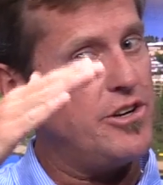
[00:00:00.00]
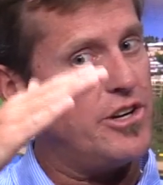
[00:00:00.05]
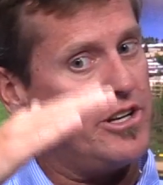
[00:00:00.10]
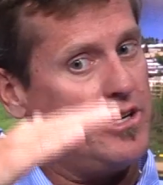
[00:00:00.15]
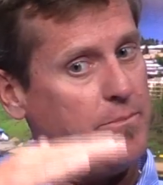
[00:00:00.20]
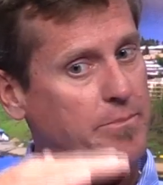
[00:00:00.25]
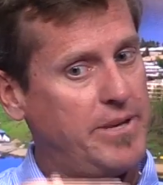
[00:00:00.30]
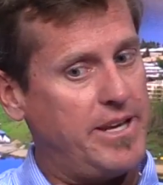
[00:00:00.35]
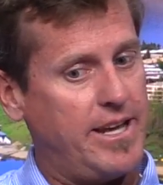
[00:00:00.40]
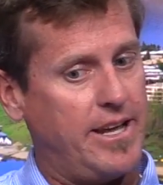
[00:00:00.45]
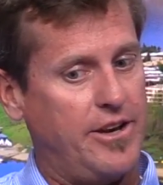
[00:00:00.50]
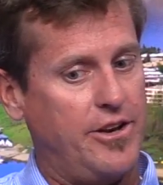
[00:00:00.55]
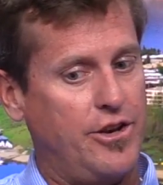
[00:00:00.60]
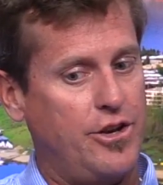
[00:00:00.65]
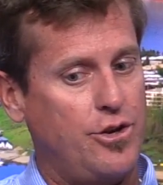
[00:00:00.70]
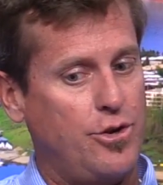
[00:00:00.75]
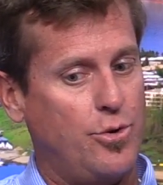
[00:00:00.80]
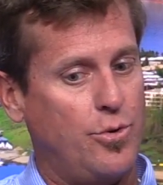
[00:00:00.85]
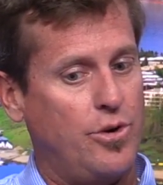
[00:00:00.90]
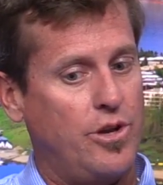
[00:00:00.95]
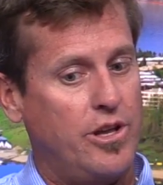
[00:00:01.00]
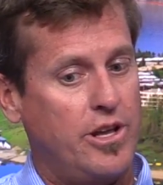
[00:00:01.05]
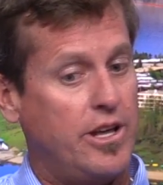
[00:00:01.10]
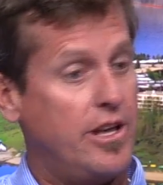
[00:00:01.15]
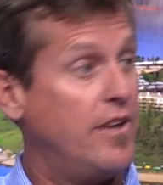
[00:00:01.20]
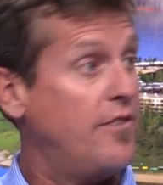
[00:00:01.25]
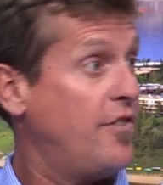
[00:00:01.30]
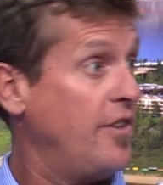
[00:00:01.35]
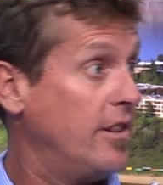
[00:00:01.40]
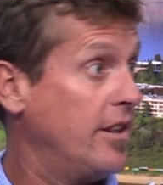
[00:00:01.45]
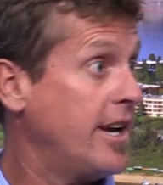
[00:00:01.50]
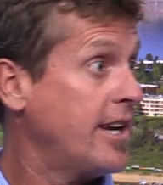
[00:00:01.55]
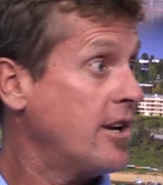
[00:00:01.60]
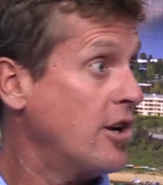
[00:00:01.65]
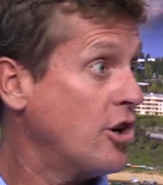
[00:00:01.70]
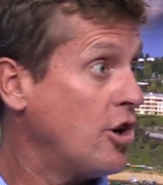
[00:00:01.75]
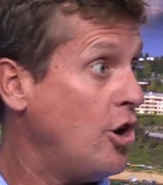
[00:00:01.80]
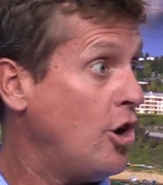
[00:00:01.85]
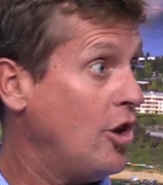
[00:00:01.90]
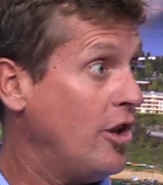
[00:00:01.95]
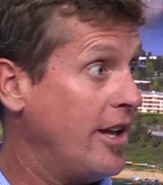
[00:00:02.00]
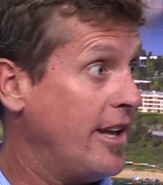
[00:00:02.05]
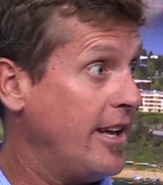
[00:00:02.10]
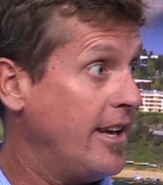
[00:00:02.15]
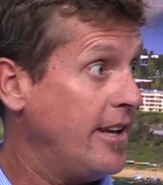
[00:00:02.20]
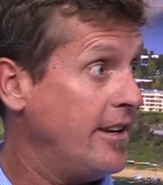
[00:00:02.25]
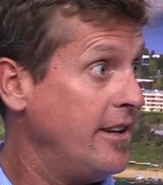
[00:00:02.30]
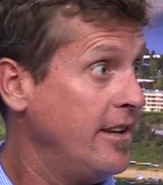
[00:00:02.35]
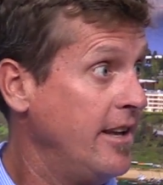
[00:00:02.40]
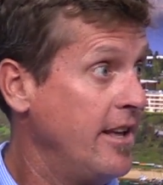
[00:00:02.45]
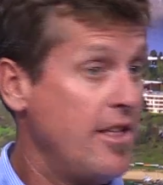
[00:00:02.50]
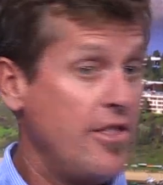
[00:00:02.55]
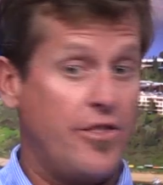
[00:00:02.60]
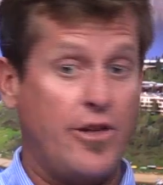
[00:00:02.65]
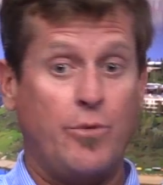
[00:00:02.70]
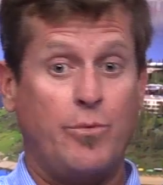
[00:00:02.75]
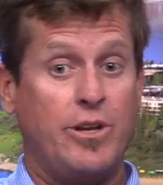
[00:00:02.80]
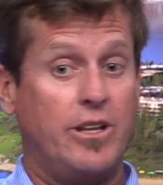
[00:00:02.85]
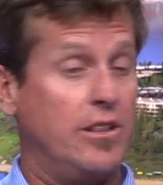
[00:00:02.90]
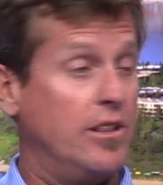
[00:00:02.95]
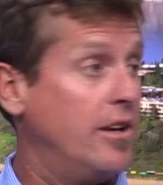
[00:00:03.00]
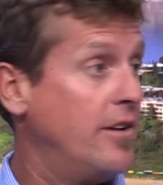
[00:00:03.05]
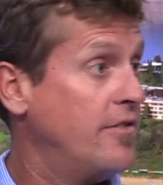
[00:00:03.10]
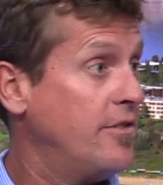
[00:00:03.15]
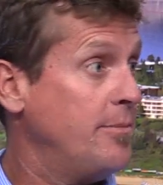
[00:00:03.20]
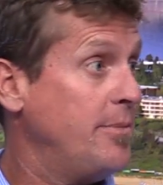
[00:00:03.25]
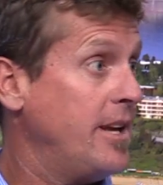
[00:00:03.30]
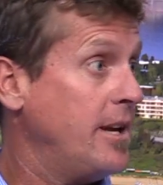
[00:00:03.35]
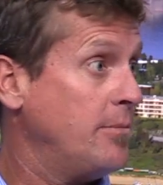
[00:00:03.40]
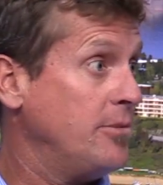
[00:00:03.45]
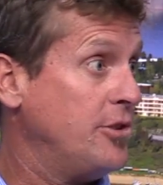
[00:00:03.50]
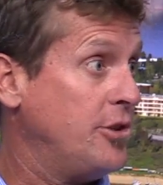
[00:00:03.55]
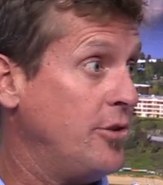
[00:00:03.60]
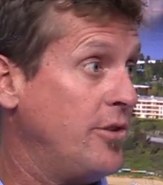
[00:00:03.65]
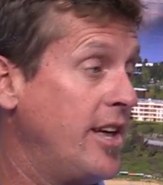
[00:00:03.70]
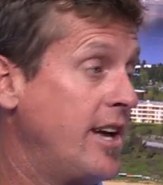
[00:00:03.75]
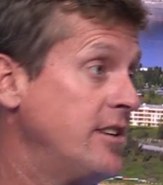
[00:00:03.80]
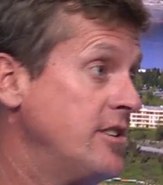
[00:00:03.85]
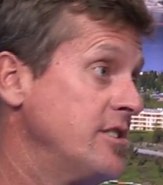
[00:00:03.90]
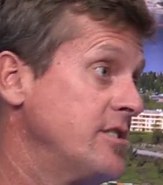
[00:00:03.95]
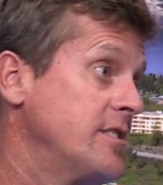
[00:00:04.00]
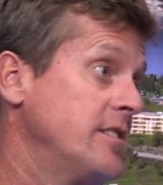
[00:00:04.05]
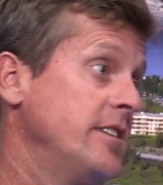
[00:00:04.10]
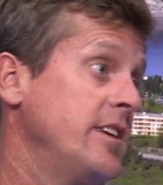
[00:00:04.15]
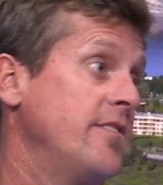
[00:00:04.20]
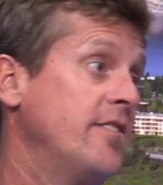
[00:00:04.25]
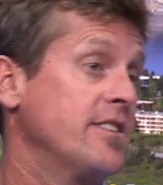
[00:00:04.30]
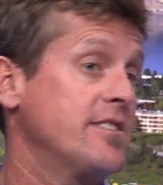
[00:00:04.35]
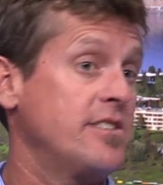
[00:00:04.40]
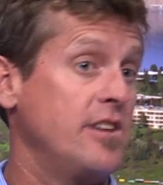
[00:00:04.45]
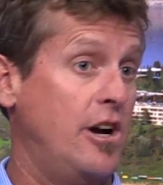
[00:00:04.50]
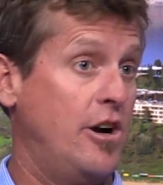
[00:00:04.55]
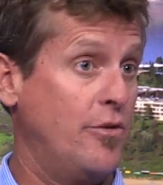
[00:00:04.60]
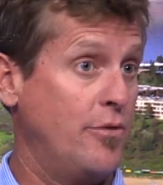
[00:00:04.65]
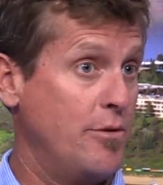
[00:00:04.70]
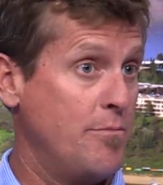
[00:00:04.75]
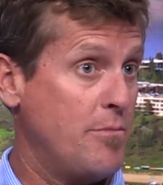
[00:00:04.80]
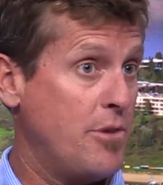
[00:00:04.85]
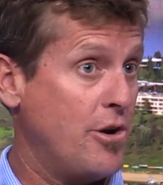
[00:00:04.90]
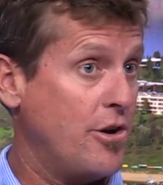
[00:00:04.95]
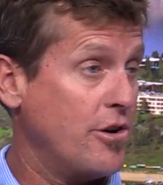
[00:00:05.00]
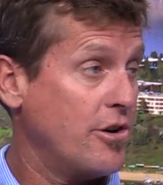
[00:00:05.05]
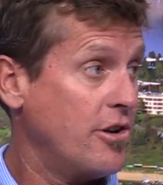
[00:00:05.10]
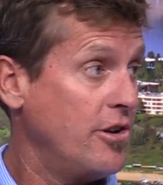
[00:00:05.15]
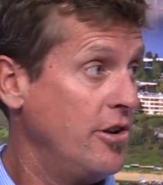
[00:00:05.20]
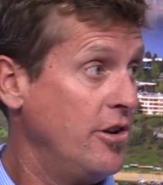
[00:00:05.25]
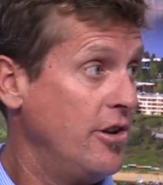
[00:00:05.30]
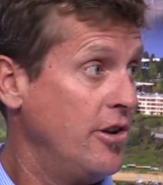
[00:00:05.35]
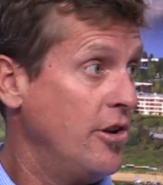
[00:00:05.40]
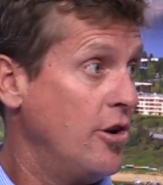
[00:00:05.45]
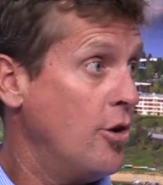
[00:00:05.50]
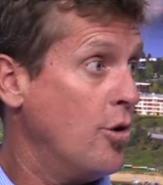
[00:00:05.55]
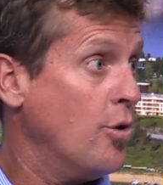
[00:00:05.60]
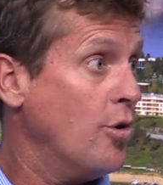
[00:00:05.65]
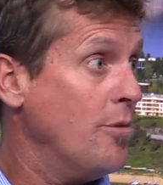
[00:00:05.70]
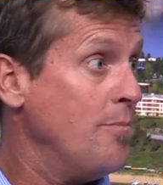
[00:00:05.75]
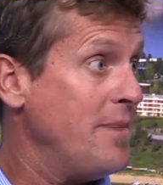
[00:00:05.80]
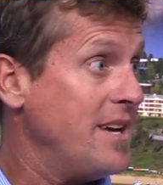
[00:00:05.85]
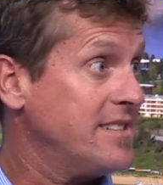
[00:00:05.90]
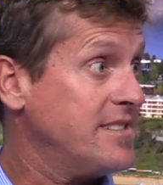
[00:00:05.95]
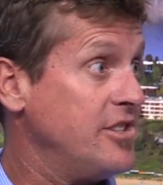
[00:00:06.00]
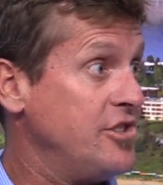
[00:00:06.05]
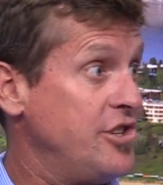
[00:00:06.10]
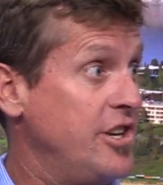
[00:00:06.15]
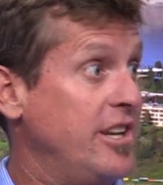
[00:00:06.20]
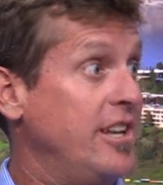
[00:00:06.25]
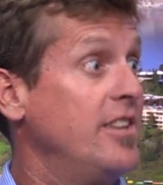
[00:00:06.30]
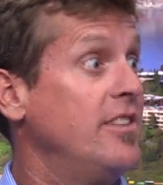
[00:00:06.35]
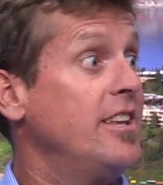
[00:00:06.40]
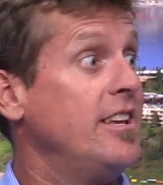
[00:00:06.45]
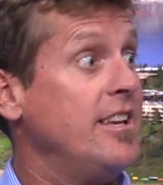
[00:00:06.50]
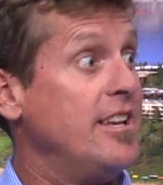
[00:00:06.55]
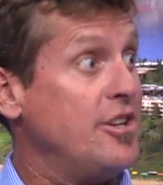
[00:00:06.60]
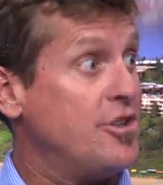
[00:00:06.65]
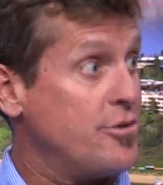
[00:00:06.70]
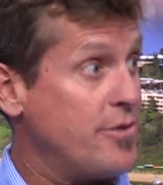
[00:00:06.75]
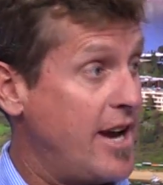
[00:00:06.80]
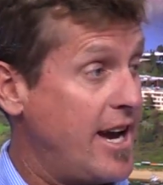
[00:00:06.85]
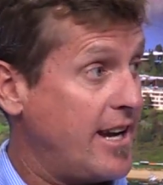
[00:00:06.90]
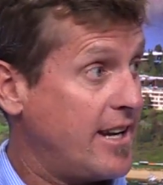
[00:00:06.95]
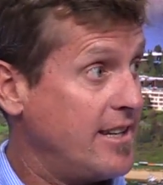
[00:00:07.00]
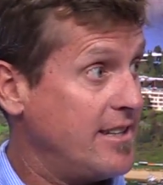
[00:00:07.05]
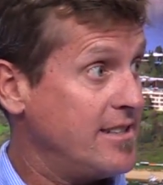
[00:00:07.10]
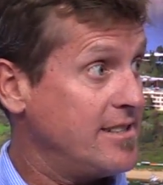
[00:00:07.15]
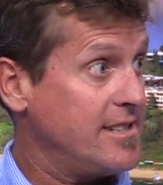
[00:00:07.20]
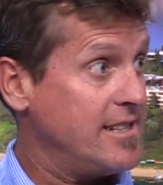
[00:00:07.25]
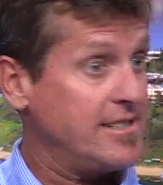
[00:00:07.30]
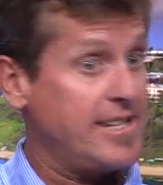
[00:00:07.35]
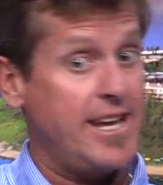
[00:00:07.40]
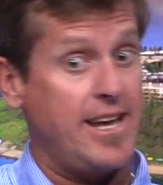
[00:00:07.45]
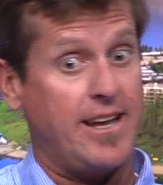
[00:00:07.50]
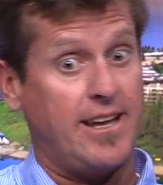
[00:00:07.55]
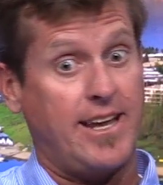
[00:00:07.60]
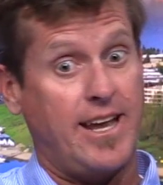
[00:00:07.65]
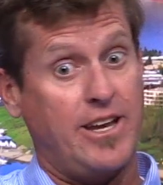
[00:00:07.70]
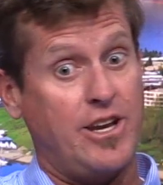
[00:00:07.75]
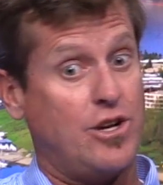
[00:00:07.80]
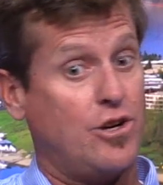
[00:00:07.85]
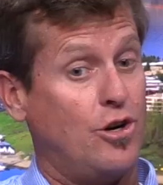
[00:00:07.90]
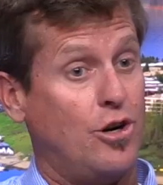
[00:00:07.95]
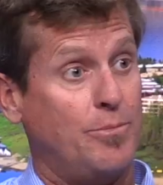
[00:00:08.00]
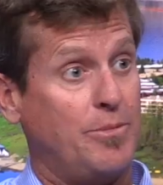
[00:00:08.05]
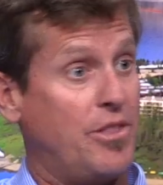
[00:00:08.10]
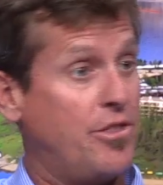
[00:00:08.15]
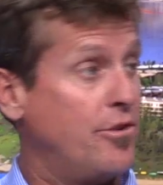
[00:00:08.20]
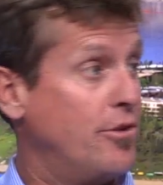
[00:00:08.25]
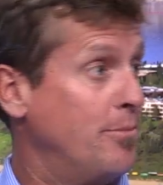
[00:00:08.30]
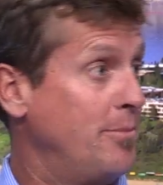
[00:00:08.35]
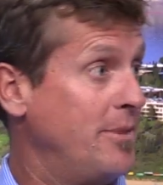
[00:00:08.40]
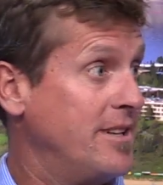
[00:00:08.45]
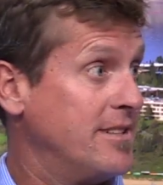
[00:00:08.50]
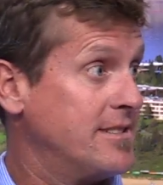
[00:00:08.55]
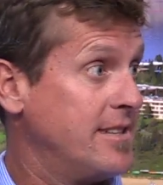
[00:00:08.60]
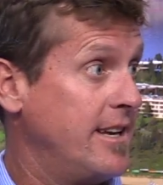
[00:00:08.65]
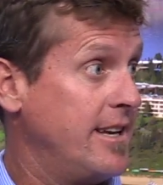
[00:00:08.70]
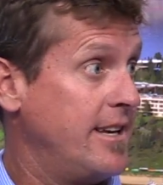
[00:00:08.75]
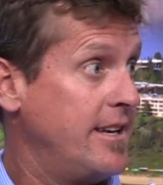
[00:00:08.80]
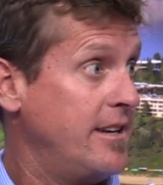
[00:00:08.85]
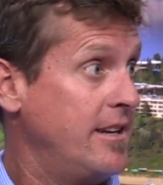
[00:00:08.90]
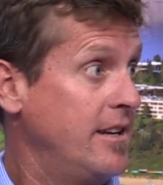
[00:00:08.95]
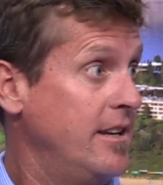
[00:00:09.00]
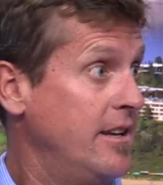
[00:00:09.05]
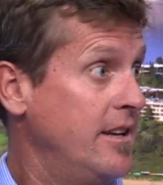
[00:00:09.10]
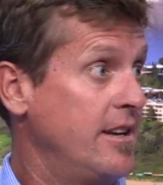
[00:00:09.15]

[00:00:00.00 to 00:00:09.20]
going to be at noon. If you'd like a call ahead, then we'd love to be able to do that. Just leave us a remark or a message in the eTRAKiT that says, hey, can you call me 30 minutes ahead?